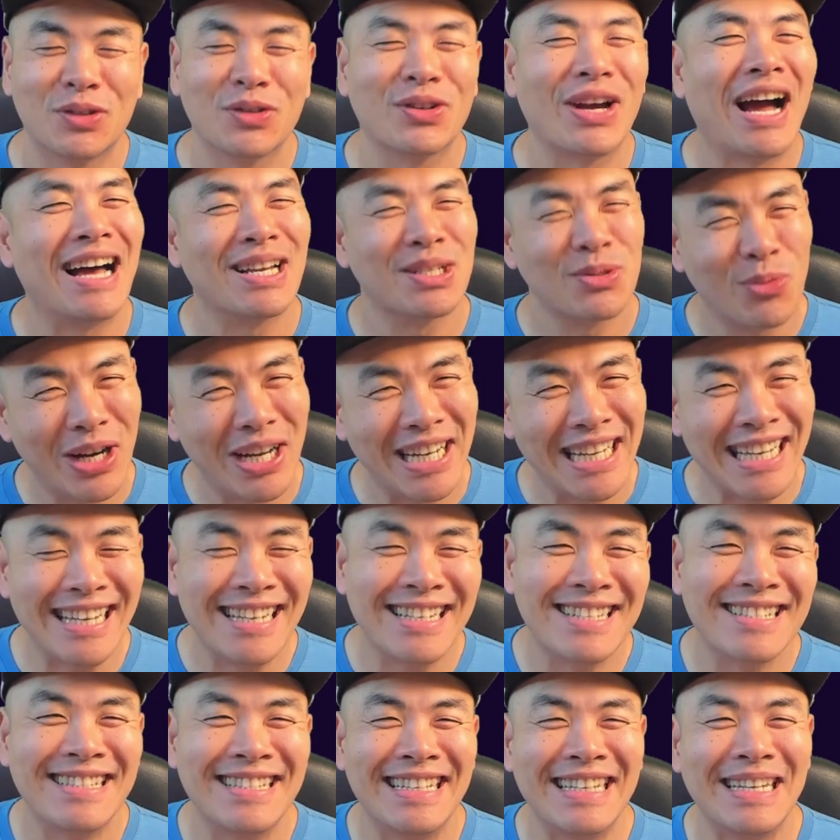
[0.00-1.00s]
guys, what
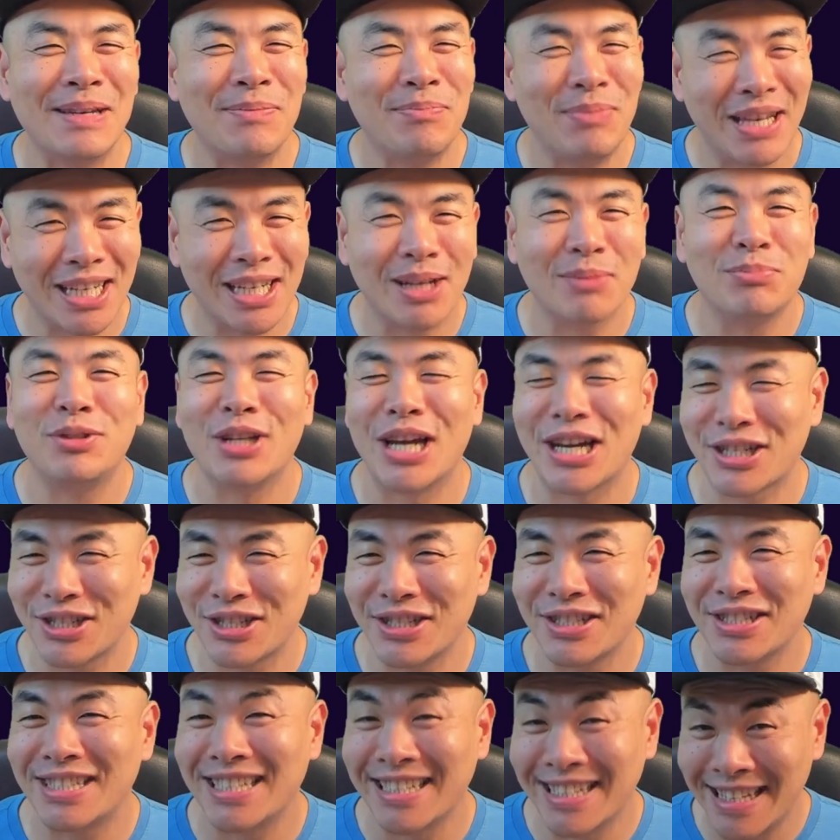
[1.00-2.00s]
is the big
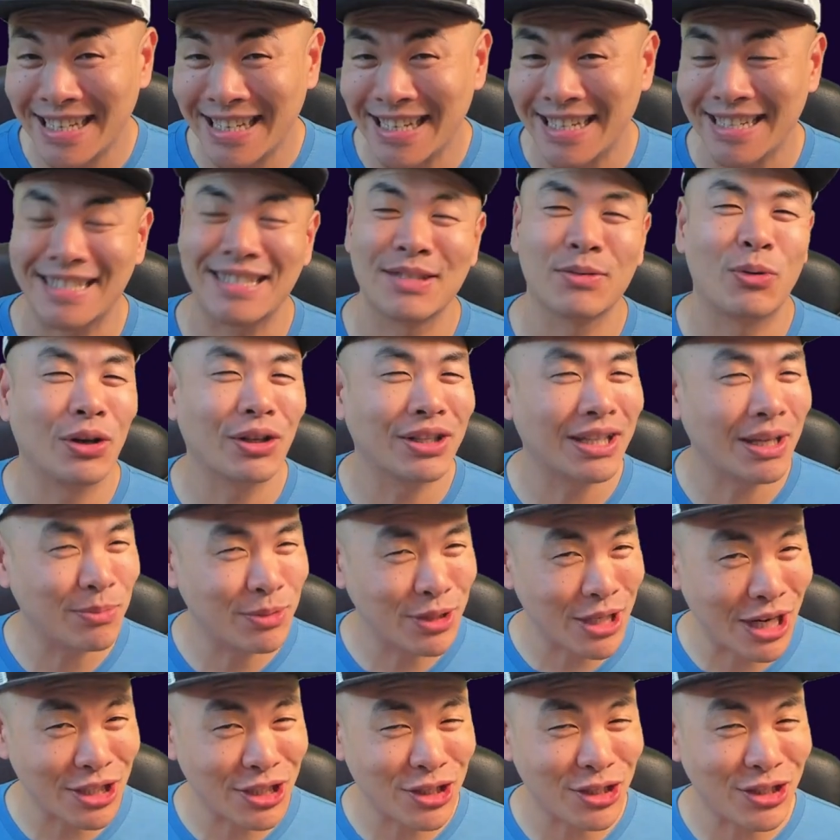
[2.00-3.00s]
objection to this? Well, the
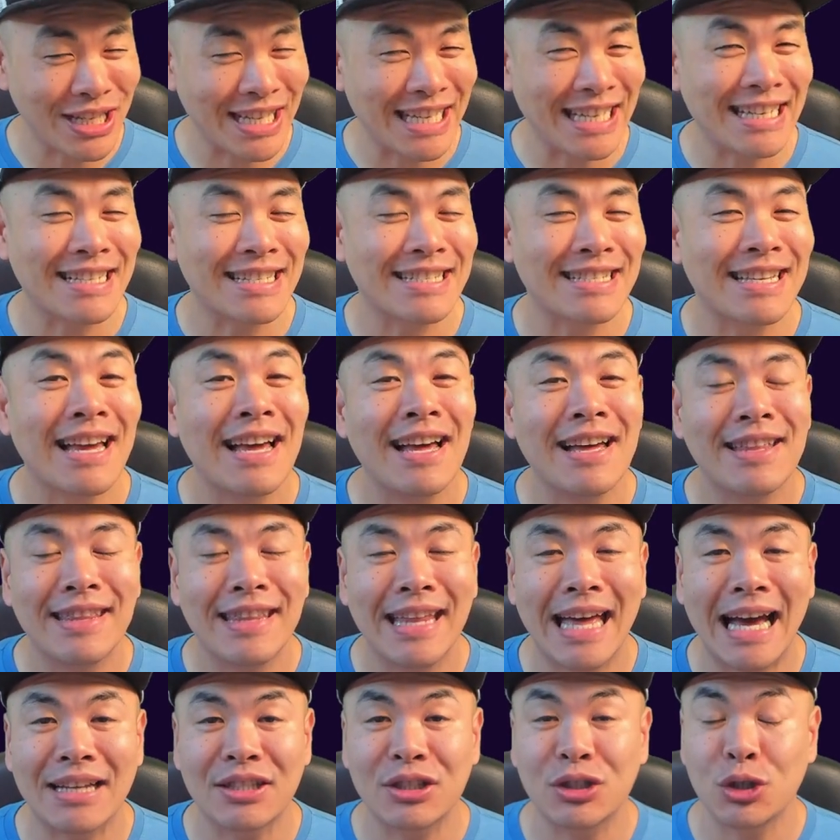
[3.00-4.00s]
objection is
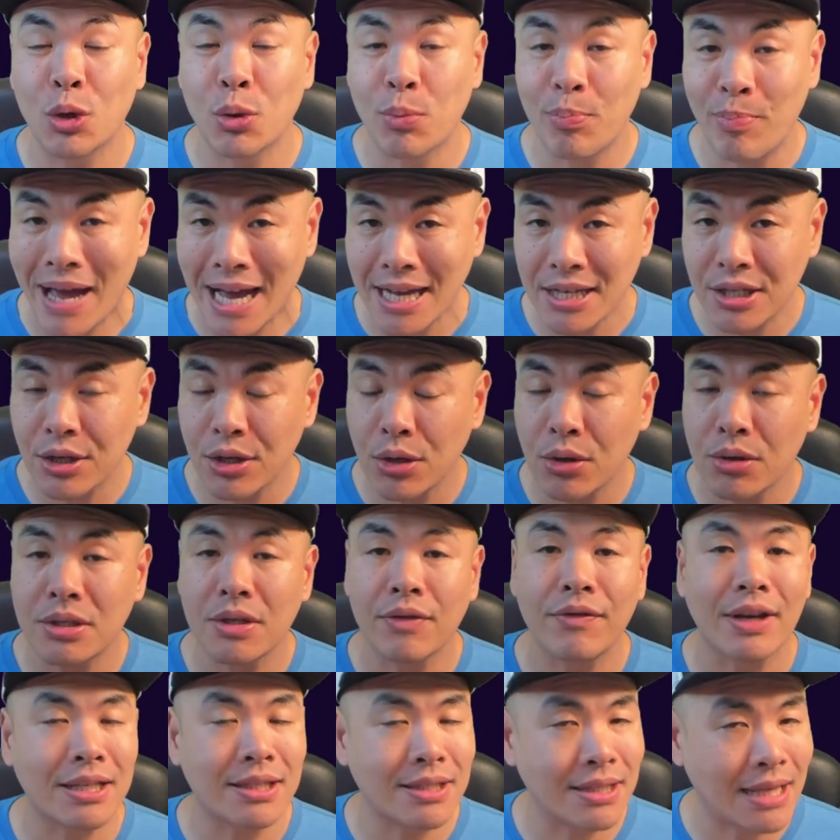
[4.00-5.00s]
that your best use of
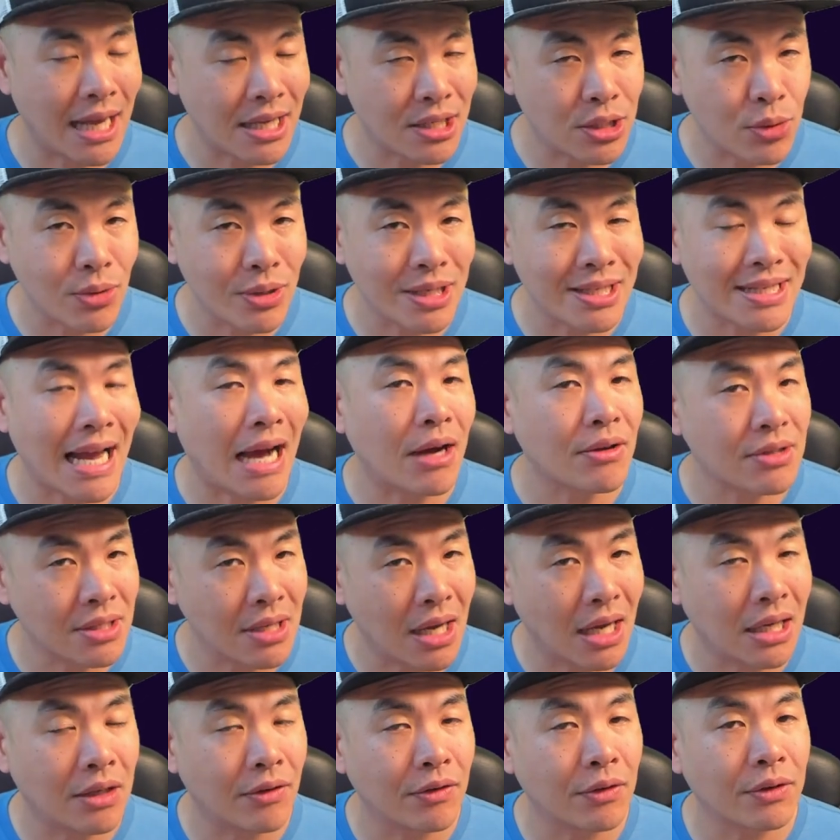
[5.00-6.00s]
accessories
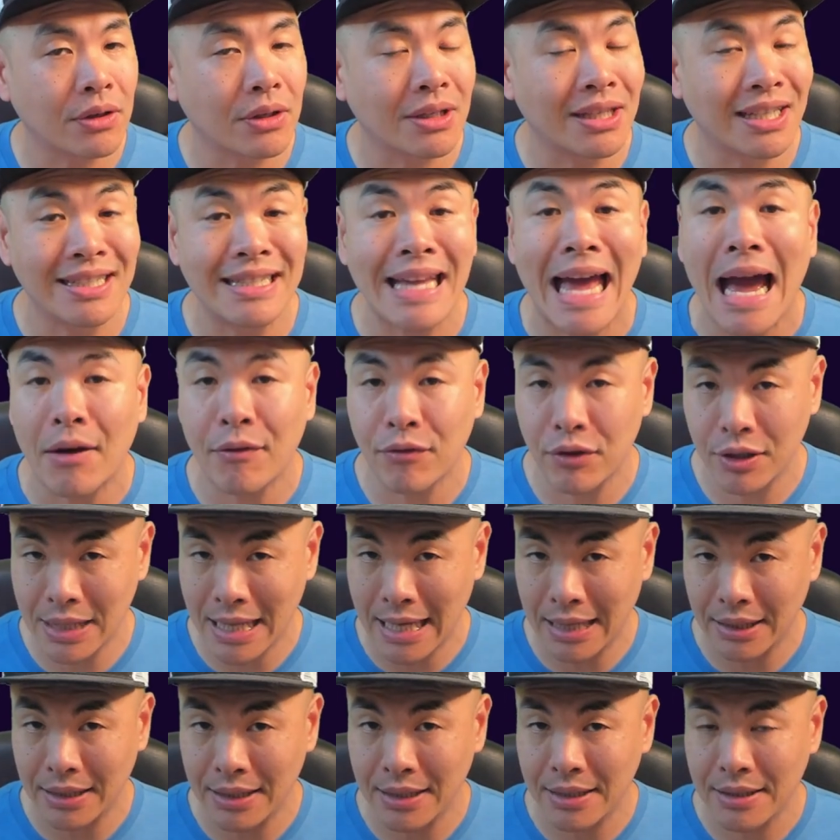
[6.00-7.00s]
outside of Cadaver,
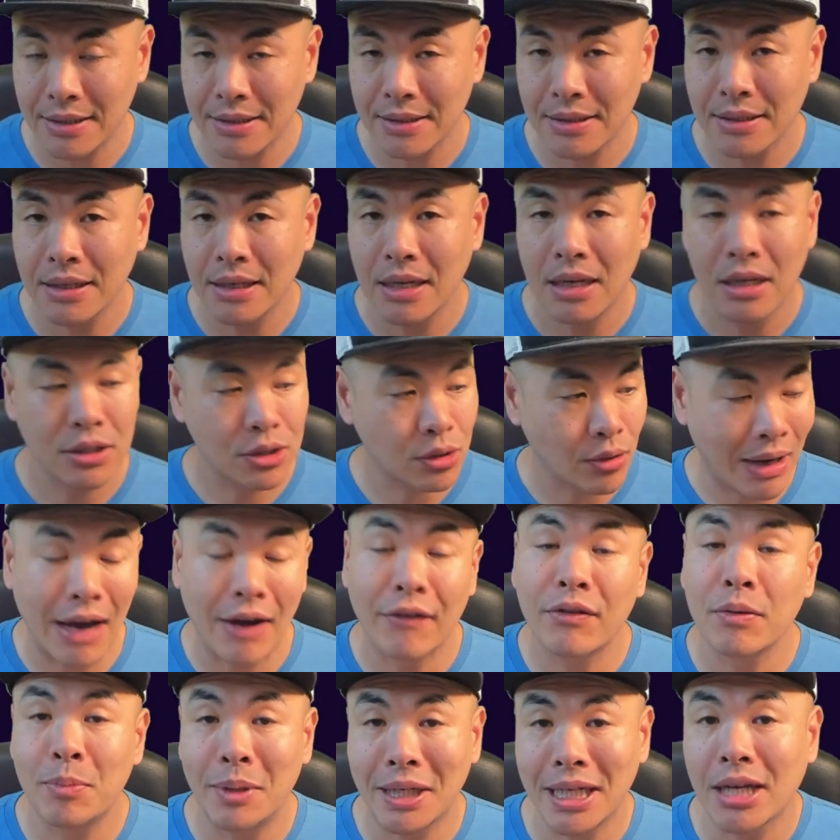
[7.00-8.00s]
that is, so
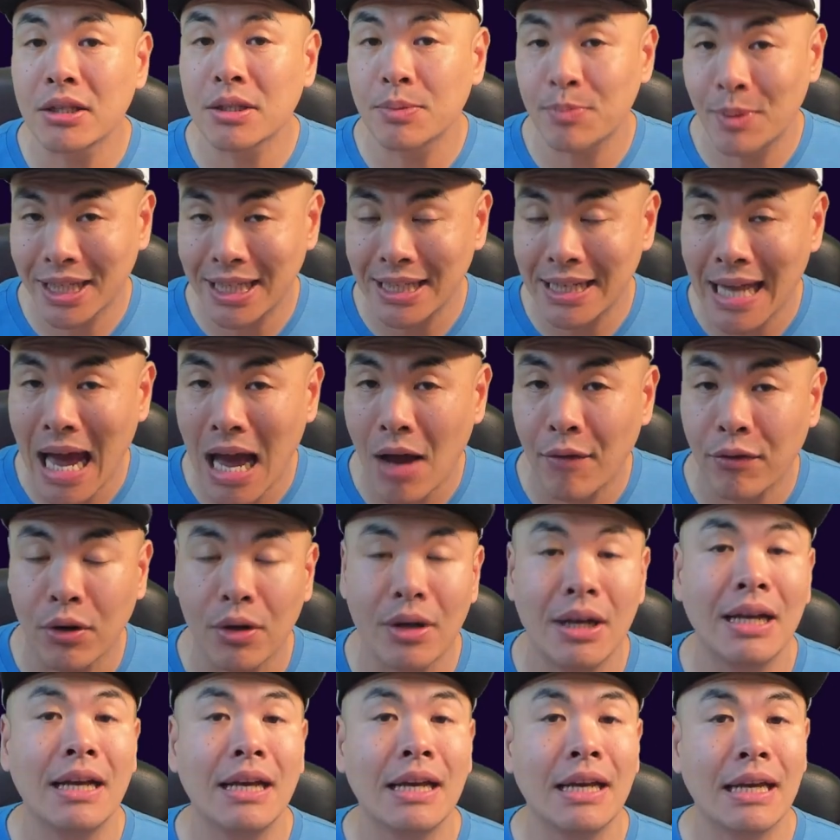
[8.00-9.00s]
everybody else but Cadaver,
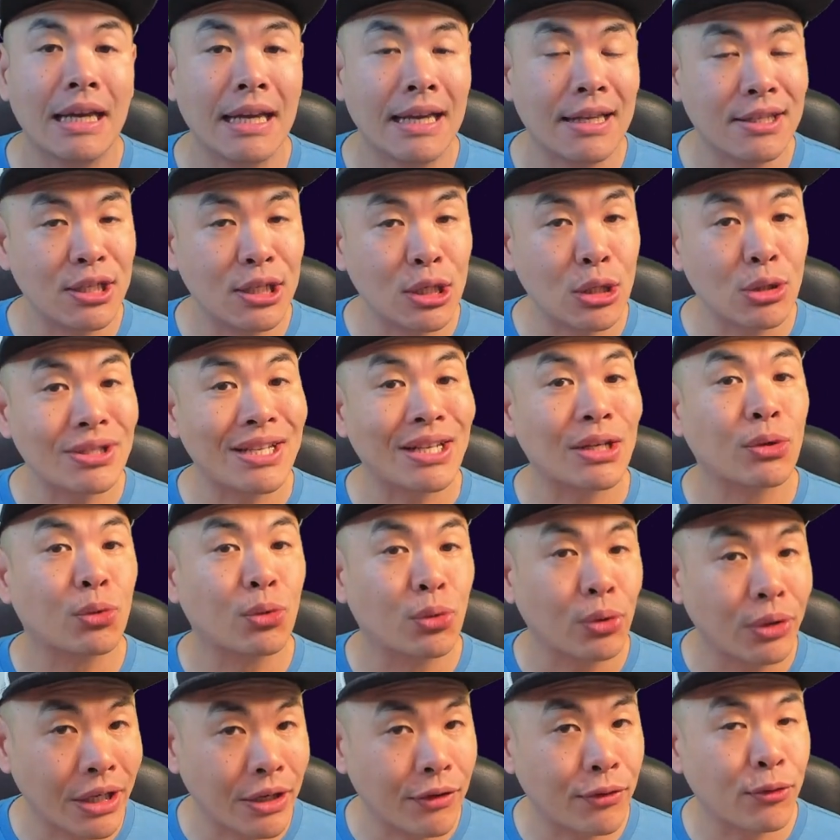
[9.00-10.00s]
is using
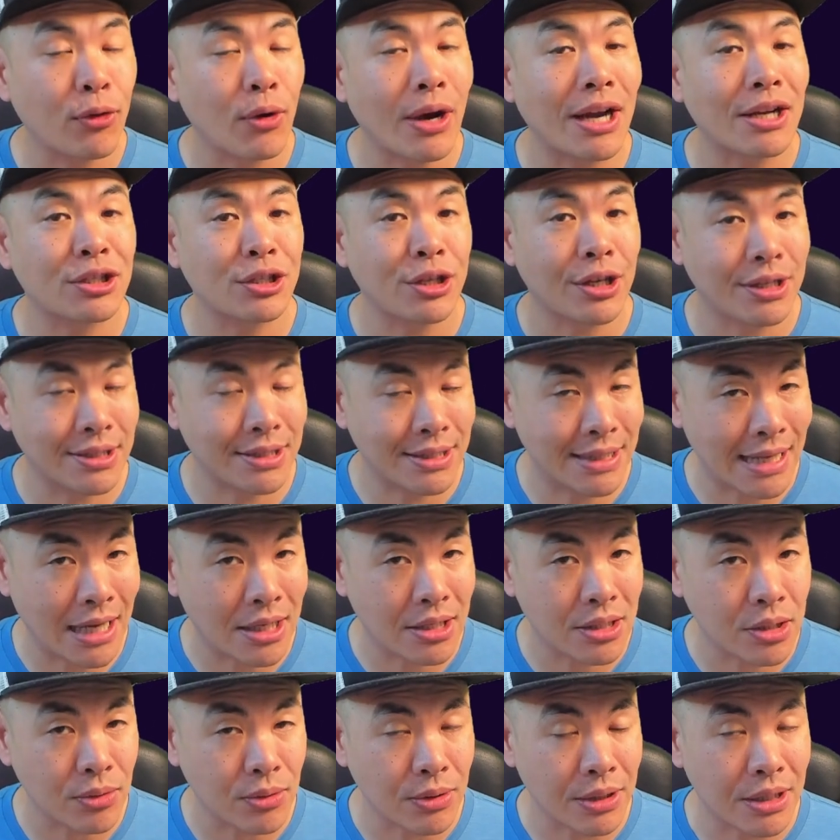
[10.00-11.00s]
refresh
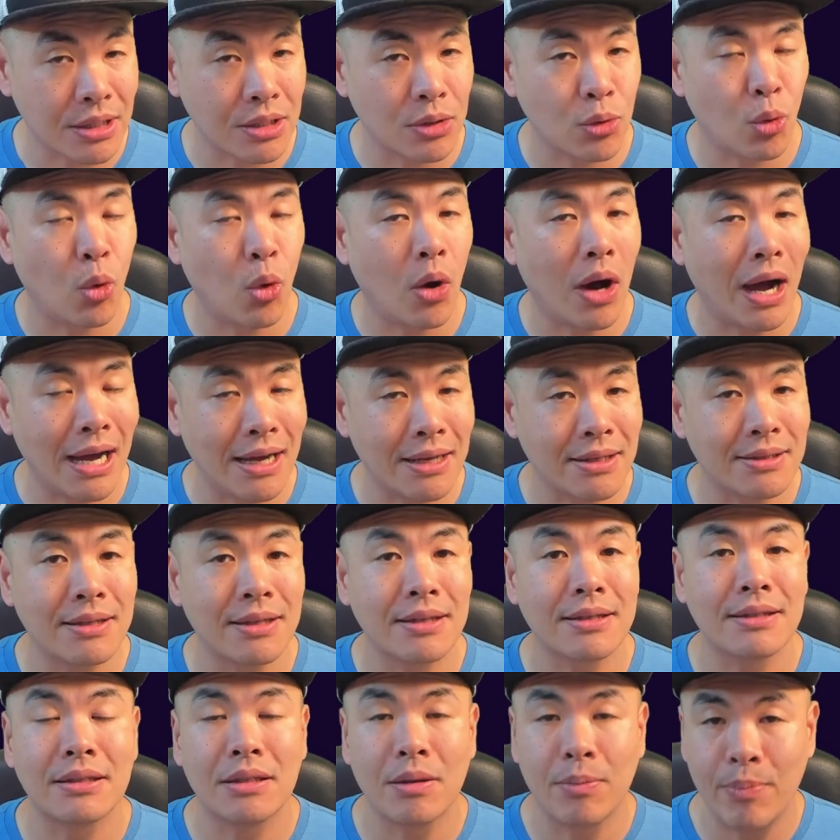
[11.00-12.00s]
accessories. Why is
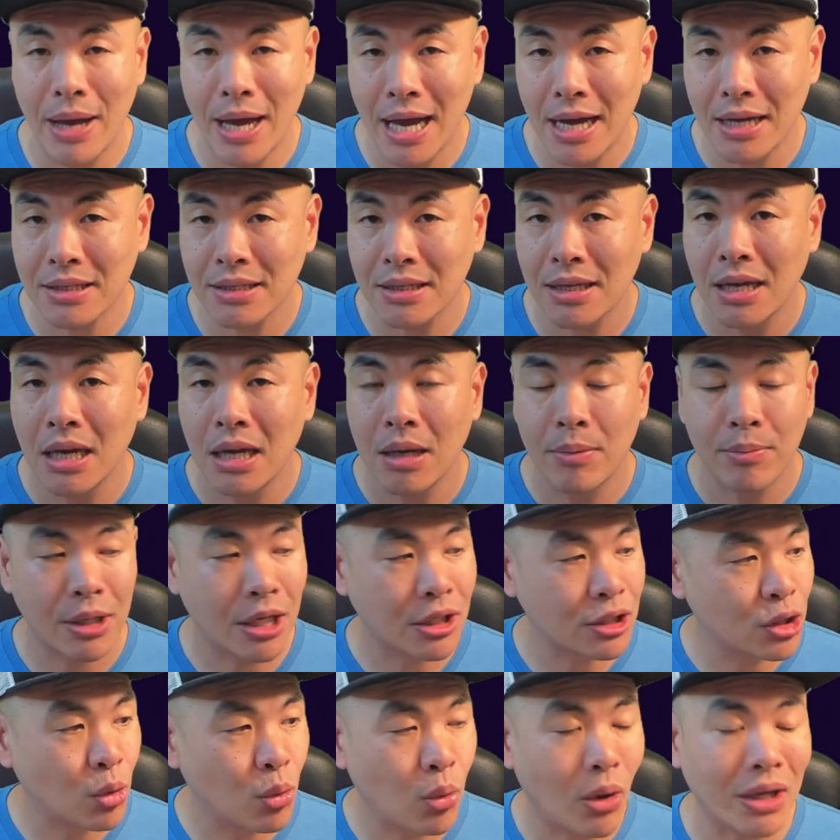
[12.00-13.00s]
this the best?
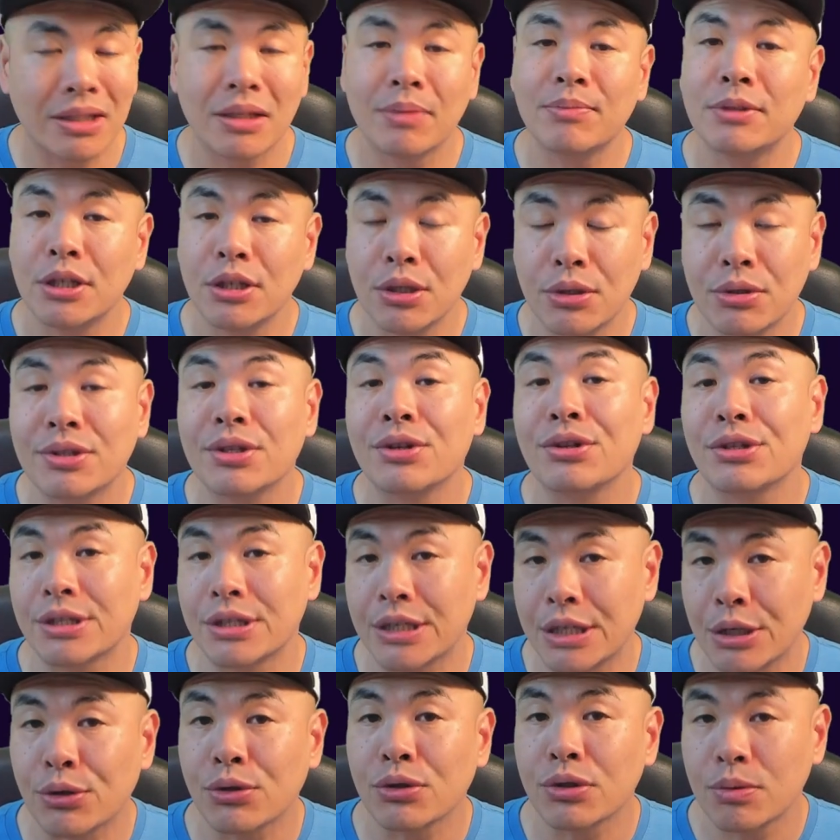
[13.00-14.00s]
Because you want them to use their
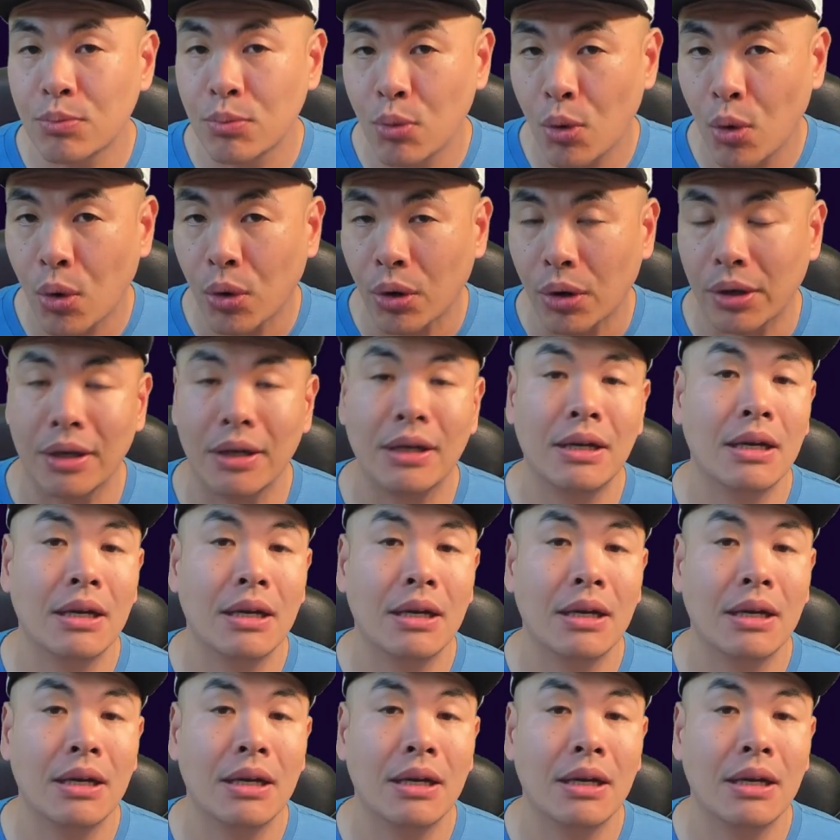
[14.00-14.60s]
skills more.